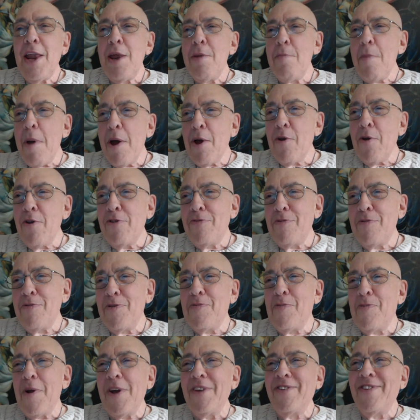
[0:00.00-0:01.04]
getting my
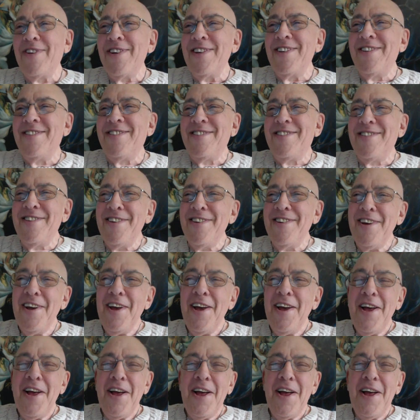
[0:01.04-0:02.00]
Christmas presents.